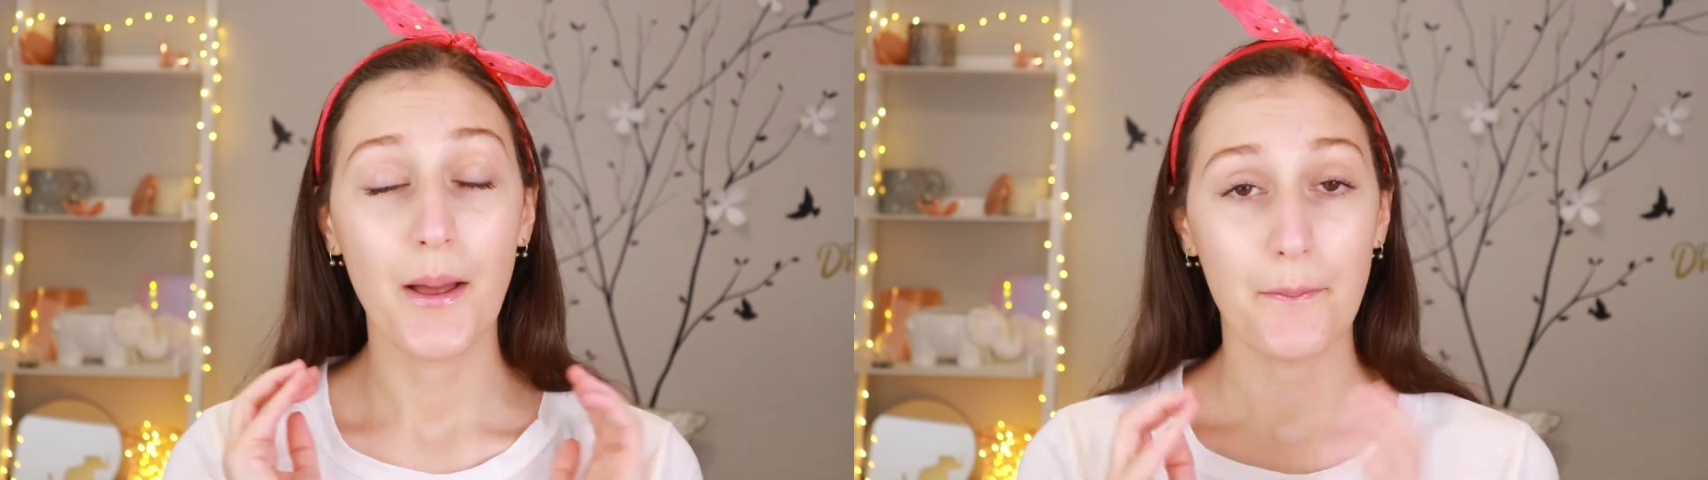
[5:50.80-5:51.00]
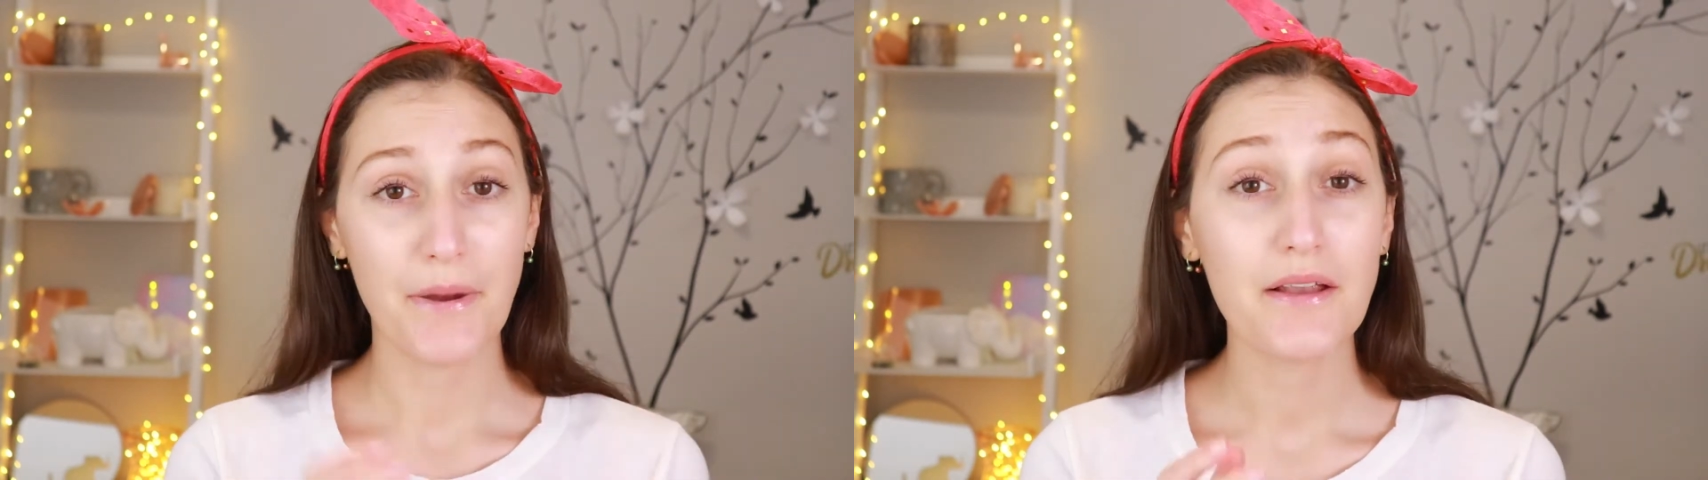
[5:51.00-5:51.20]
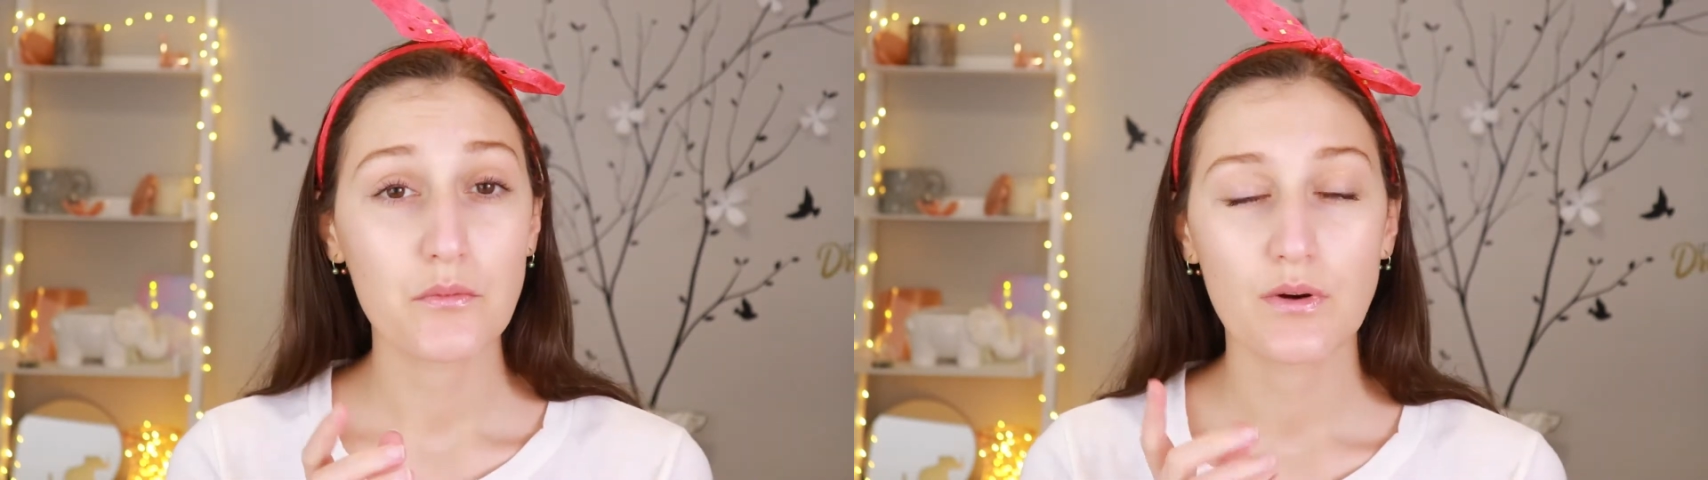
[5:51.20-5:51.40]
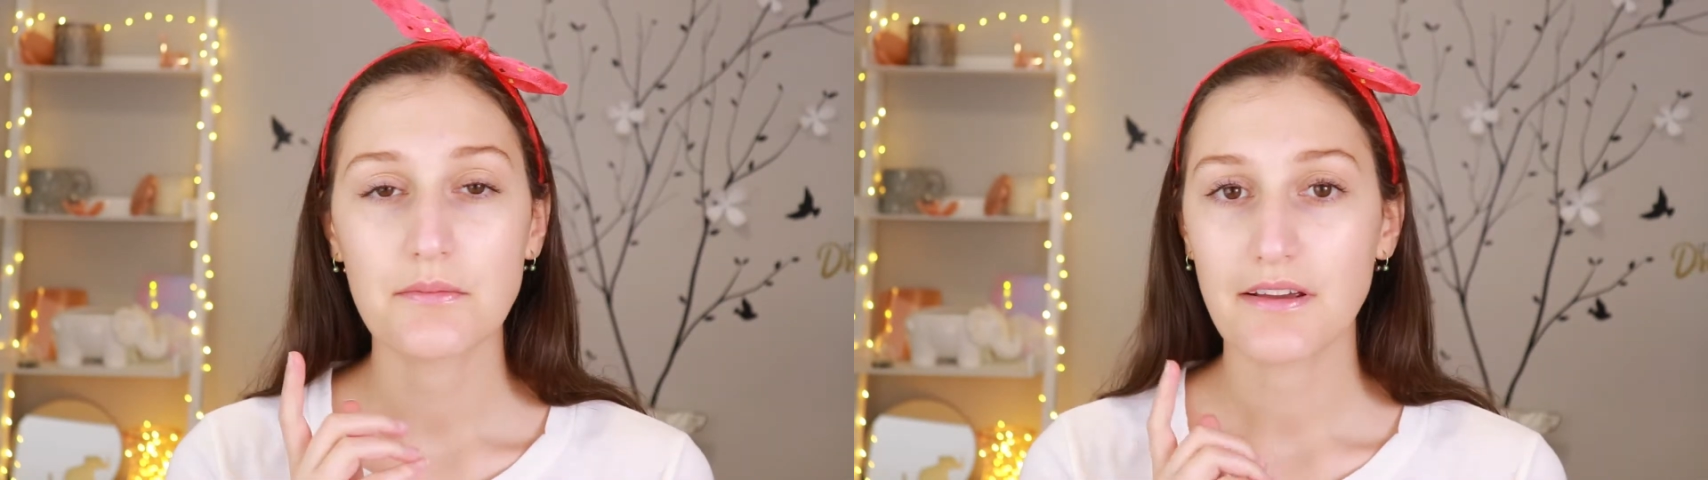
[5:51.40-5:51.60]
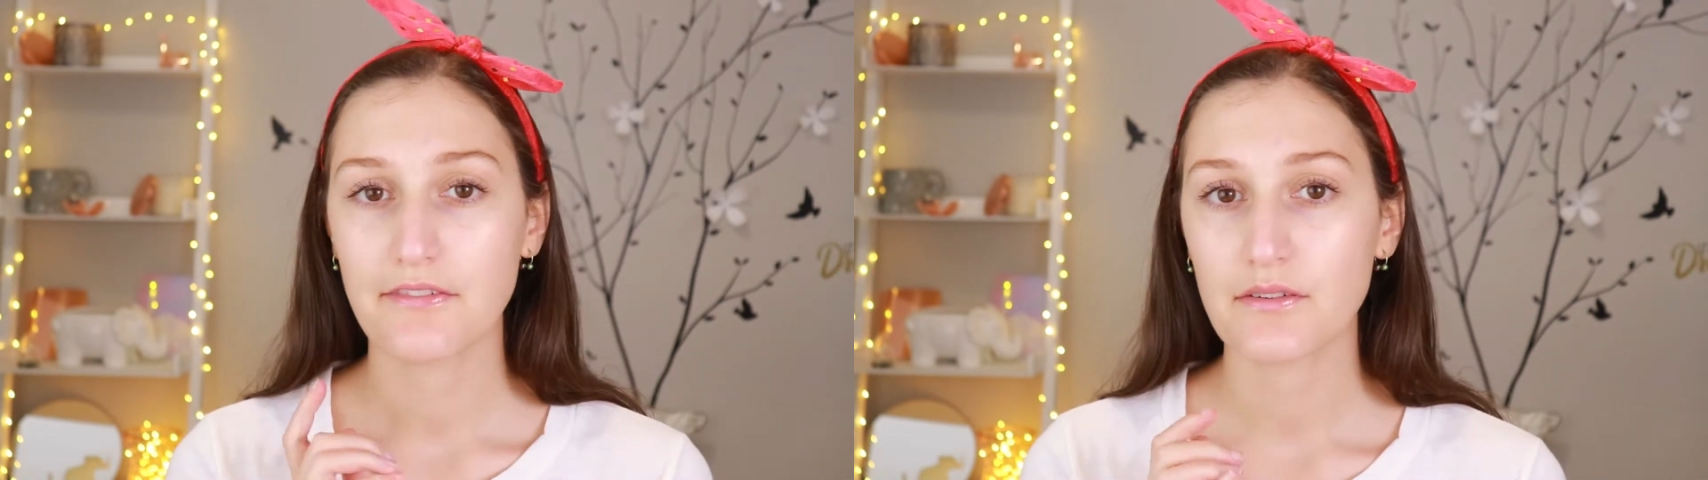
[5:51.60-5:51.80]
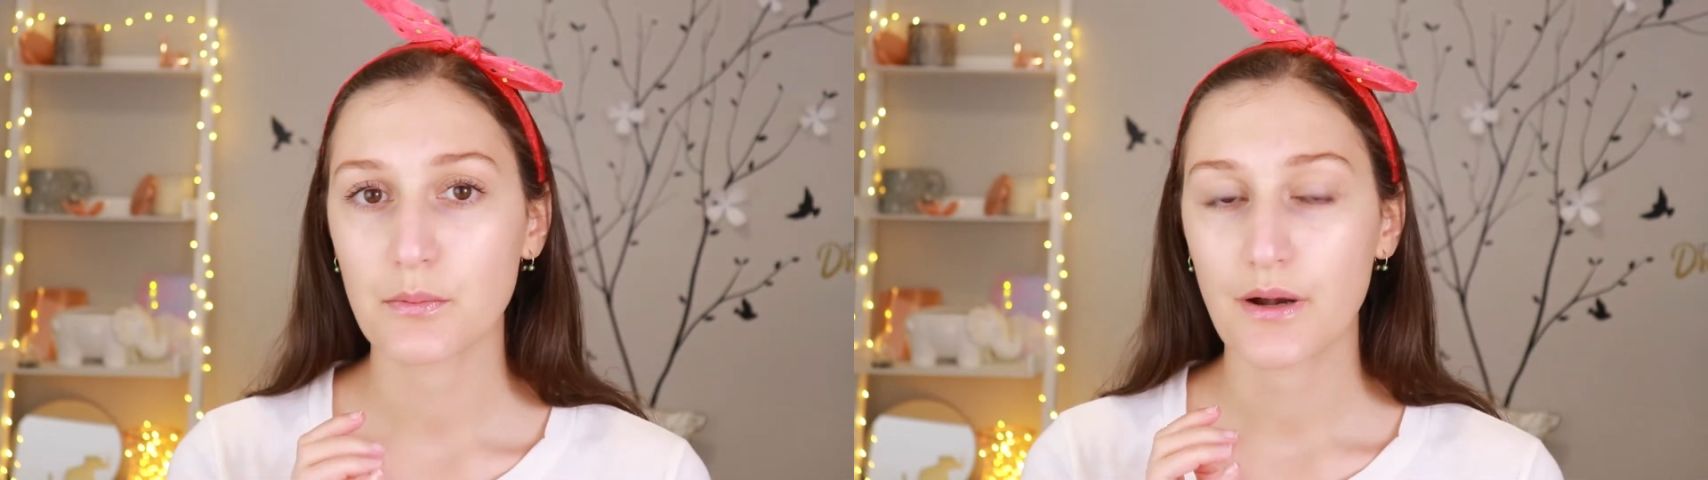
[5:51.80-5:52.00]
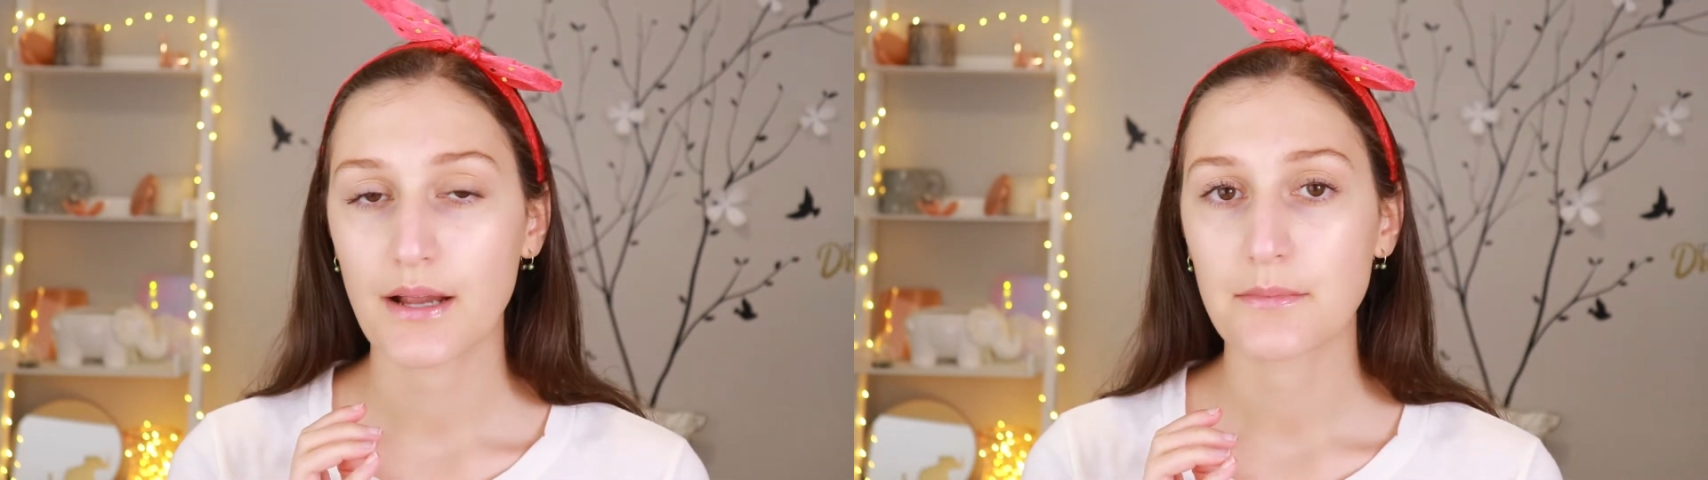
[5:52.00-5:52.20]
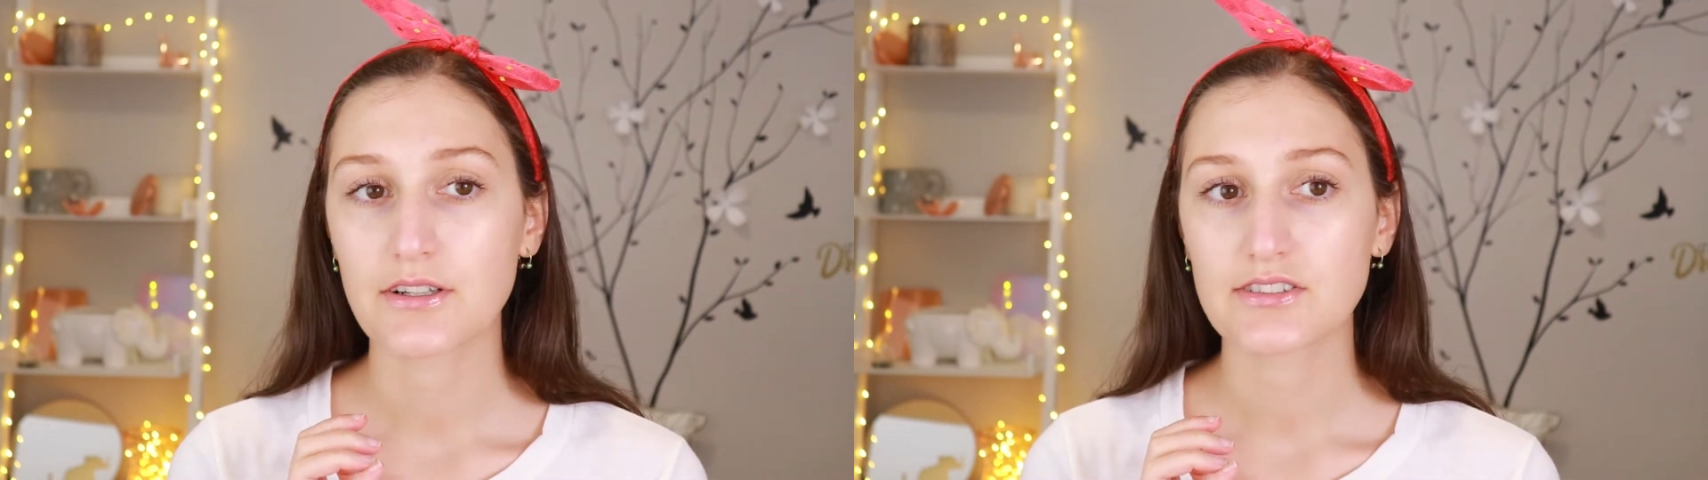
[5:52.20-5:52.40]
But one of my favorite
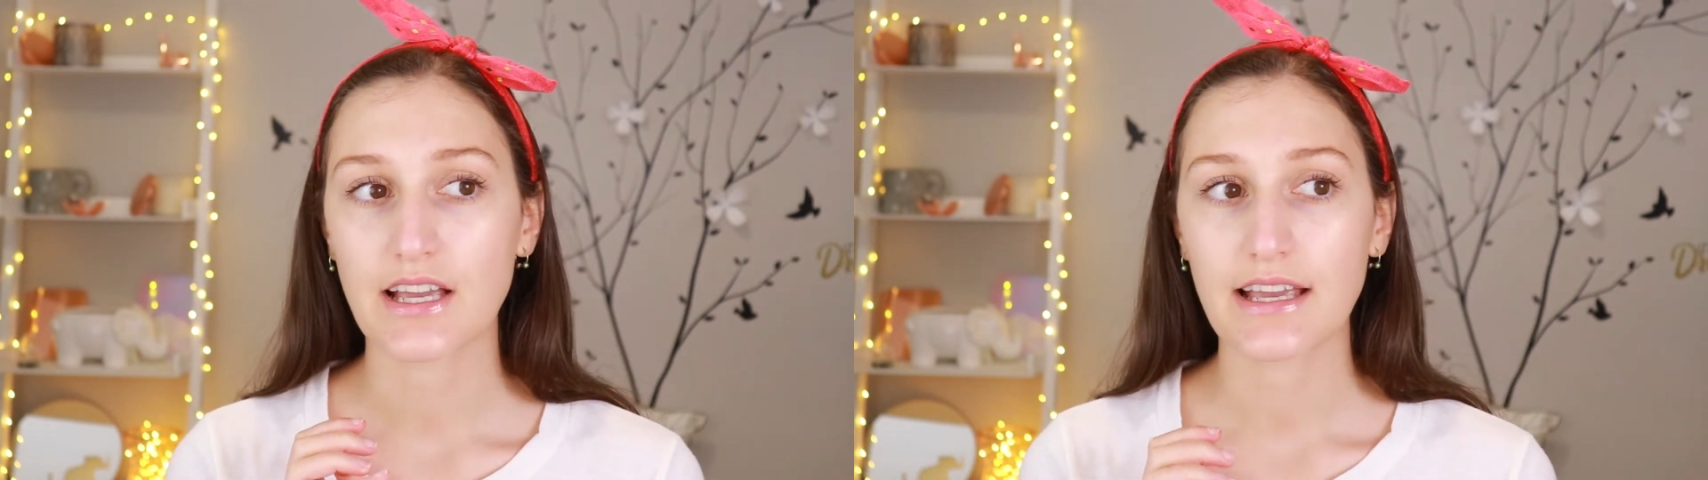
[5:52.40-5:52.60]
primers